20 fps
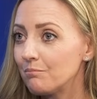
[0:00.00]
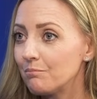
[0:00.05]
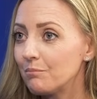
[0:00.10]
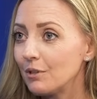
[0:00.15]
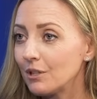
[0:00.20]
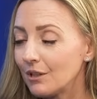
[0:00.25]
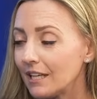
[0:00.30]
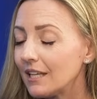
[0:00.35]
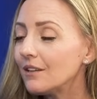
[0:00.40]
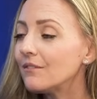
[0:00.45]

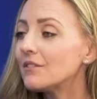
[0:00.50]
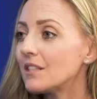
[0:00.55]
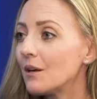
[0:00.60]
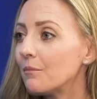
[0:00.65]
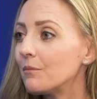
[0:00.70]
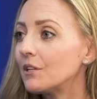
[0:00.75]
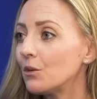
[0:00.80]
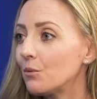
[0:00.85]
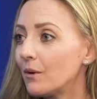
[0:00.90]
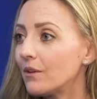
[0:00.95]
Believe
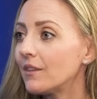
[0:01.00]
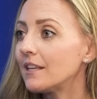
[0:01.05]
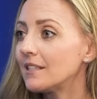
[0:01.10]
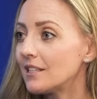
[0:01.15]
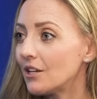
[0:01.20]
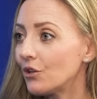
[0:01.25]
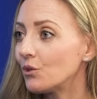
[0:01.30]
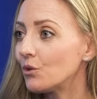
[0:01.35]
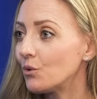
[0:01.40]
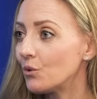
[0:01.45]
somebody when they
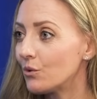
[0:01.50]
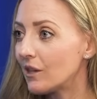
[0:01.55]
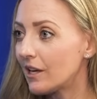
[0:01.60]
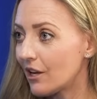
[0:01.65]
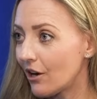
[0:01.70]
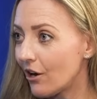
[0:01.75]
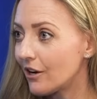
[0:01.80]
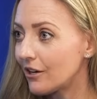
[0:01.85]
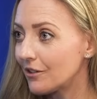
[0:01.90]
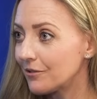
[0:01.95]
tell you who they are.